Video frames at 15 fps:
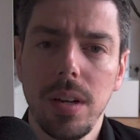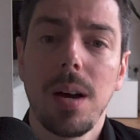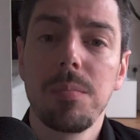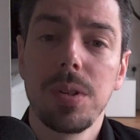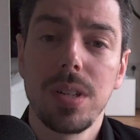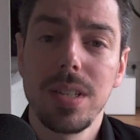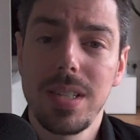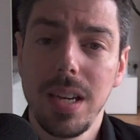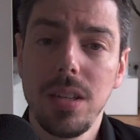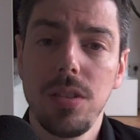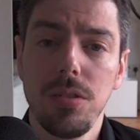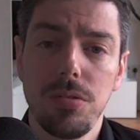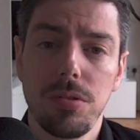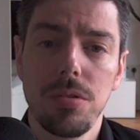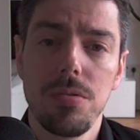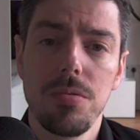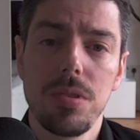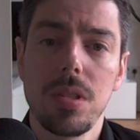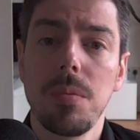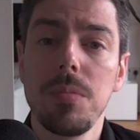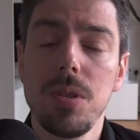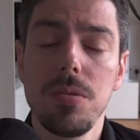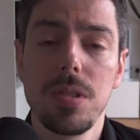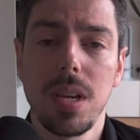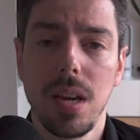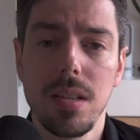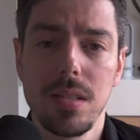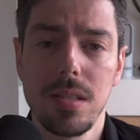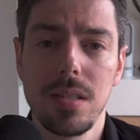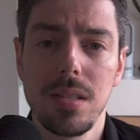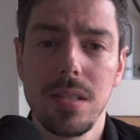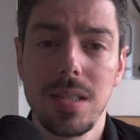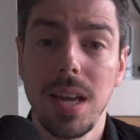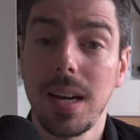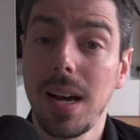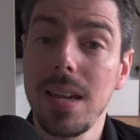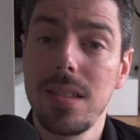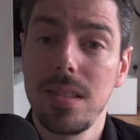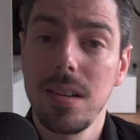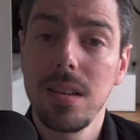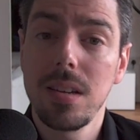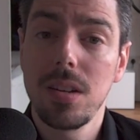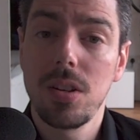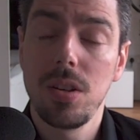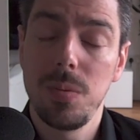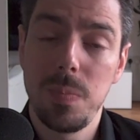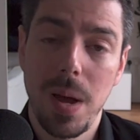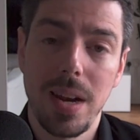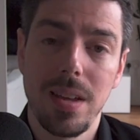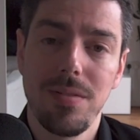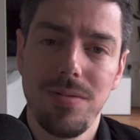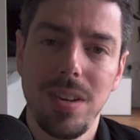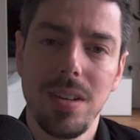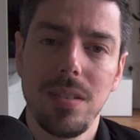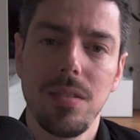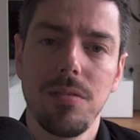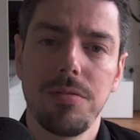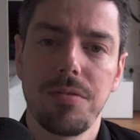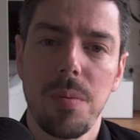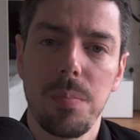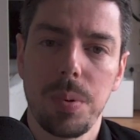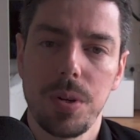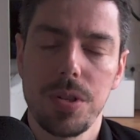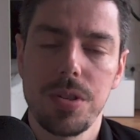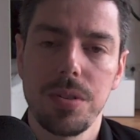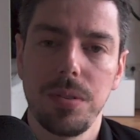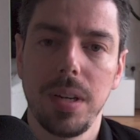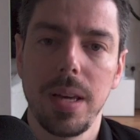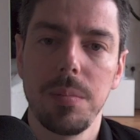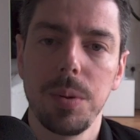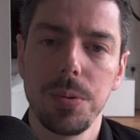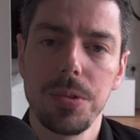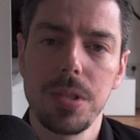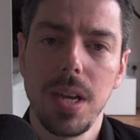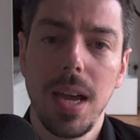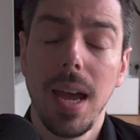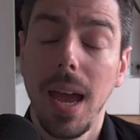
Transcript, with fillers: I'm going to take you through some use cases that I think could benefit from personal labels.